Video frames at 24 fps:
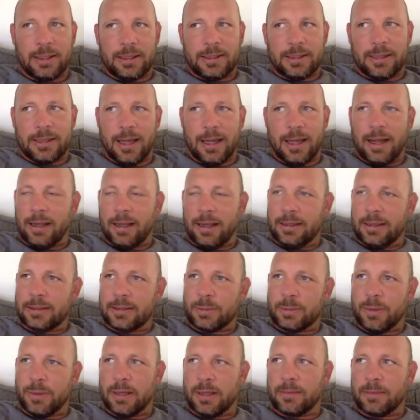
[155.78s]
yeah, it's
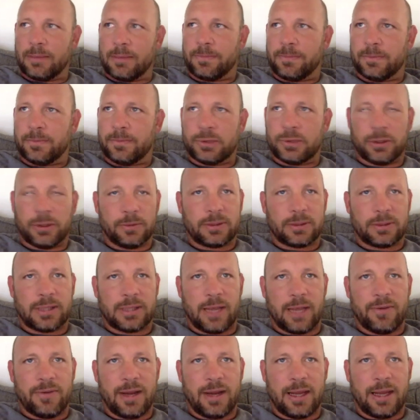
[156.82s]
been, shoot,
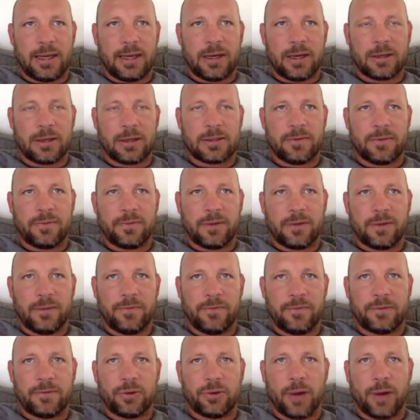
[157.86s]
7 8 years
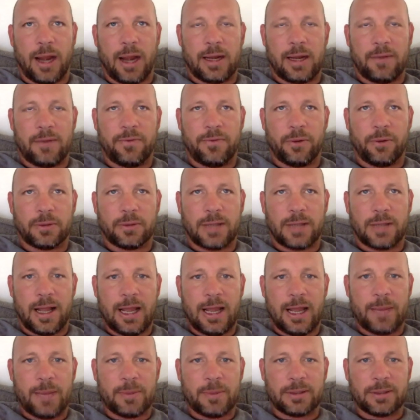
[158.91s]
of training full
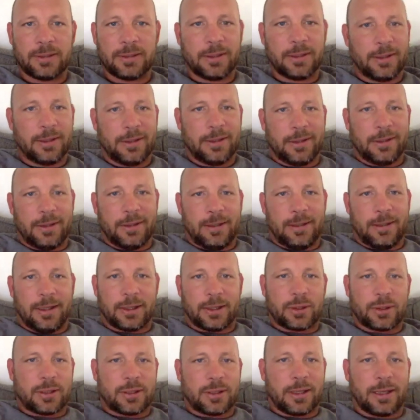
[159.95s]
time, and
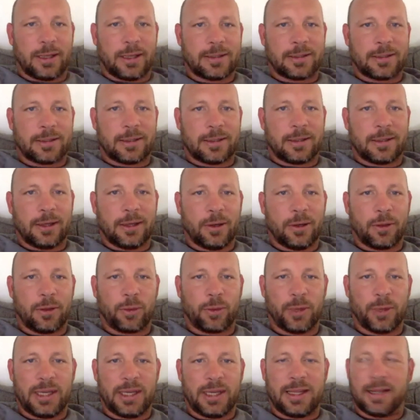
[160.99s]
that's
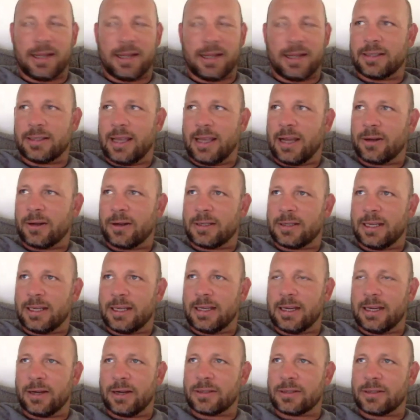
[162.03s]
3 kids later,
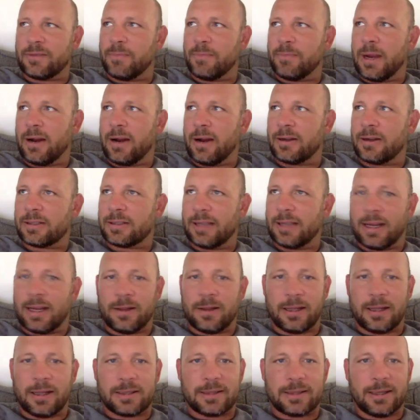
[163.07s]
10 years of marriage
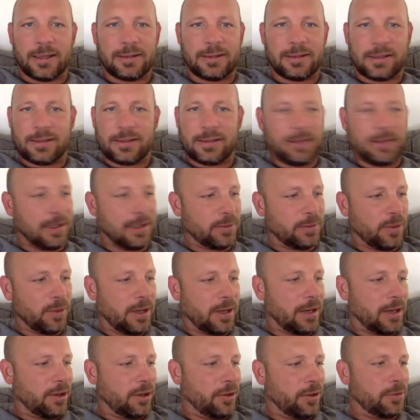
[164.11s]
later. That's what
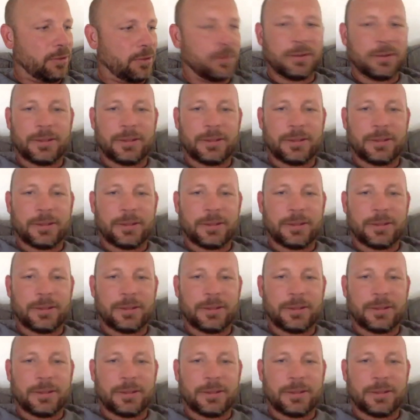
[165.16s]
I do.